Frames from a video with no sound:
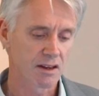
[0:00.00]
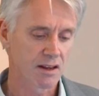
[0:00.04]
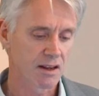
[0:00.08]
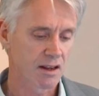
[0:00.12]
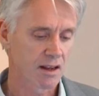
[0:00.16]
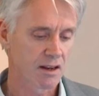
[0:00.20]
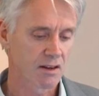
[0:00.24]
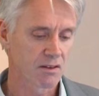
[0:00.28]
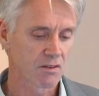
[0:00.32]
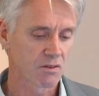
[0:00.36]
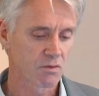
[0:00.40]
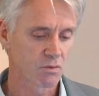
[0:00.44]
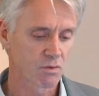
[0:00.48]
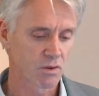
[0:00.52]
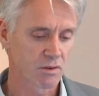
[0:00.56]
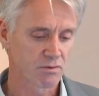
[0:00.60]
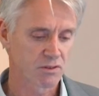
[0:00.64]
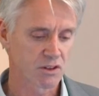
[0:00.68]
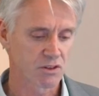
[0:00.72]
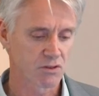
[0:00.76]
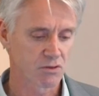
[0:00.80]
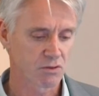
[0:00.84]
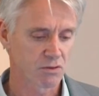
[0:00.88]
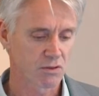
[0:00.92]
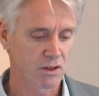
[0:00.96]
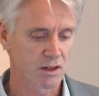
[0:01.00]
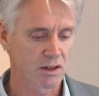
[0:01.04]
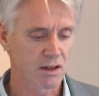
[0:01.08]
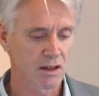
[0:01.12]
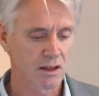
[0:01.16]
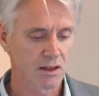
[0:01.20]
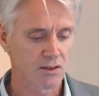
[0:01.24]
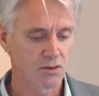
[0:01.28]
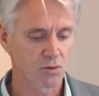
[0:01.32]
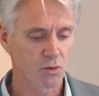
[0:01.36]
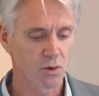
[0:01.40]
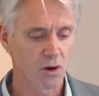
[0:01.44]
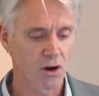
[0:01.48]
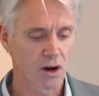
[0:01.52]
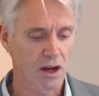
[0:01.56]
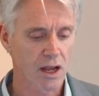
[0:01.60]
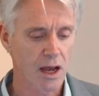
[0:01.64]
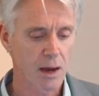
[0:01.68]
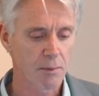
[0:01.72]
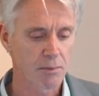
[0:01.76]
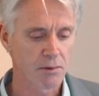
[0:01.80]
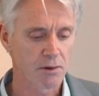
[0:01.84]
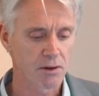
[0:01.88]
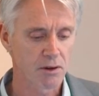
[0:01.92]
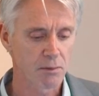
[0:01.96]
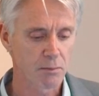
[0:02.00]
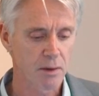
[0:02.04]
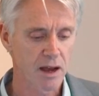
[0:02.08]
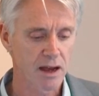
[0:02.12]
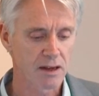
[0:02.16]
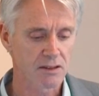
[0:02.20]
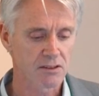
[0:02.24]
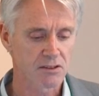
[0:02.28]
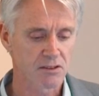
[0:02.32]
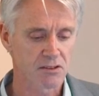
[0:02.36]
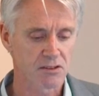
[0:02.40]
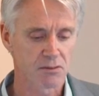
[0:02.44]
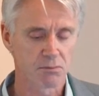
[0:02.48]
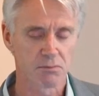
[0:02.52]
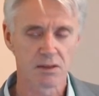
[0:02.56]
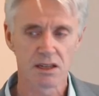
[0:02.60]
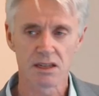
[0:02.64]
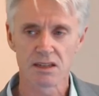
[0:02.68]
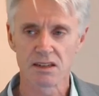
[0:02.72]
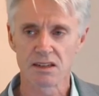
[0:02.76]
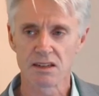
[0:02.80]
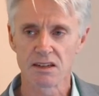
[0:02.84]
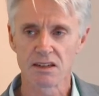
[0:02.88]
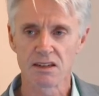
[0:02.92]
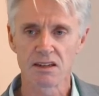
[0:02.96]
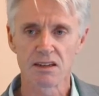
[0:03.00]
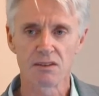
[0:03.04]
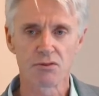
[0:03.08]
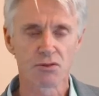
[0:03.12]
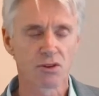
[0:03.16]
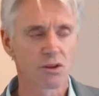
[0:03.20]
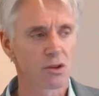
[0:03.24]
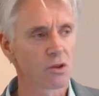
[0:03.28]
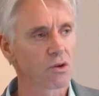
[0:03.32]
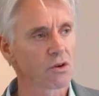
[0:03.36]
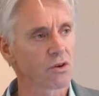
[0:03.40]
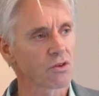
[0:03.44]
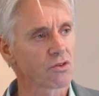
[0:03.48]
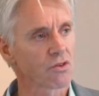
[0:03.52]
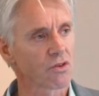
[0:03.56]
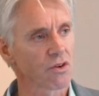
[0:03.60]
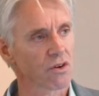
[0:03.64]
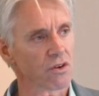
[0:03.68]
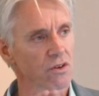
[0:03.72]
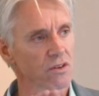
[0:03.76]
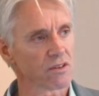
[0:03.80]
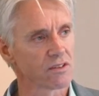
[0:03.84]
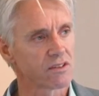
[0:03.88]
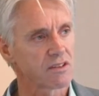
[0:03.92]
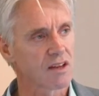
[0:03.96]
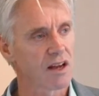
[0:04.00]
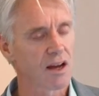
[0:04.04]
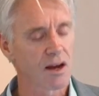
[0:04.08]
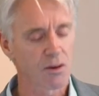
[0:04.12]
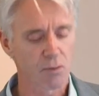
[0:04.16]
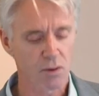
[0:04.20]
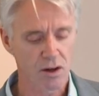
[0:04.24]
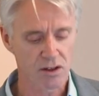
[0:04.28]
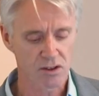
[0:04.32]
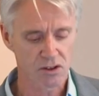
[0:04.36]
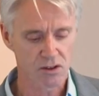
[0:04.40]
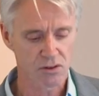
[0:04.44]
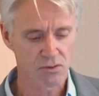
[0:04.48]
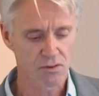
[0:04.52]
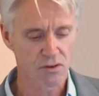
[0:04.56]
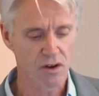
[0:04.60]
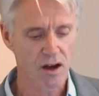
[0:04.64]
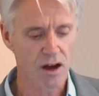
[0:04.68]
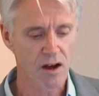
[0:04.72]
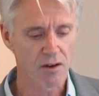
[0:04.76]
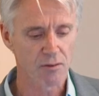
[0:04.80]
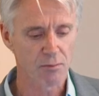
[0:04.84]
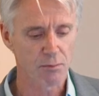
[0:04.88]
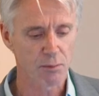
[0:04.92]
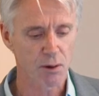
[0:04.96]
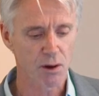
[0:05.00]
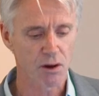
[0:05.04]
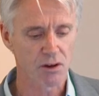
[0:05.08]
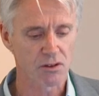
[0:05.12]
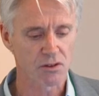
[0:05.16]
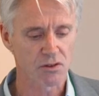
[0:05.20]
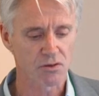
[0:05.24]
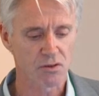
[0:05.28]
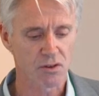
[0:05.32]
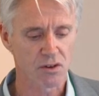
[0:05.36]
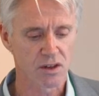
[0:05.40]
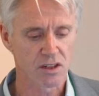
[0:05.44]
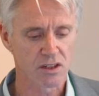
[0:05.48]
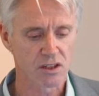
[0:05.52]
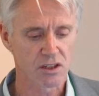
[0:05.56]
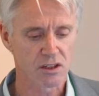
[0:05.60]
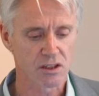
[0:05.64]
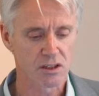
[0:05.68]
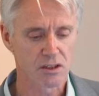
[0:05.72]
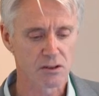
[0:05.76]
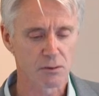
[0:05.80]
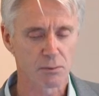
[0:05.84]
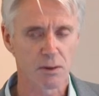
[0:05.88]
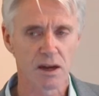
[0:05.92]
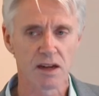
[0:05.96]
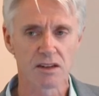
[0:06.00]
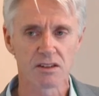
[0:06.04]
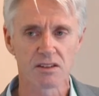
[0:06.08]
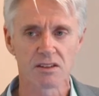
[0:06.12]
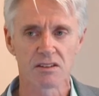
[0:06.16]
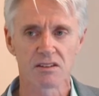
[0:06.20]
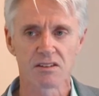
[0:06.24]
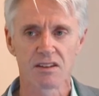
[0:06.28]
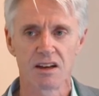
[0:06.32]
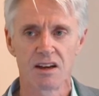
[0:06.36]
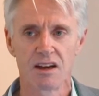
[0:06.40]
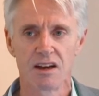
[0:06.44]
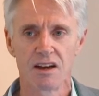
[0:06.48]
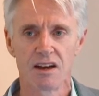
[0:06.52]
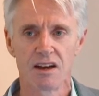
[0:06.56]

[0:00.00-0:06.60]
and we've just written this work up and about to submit it, and if you look through the CA125 plots for each of these patients,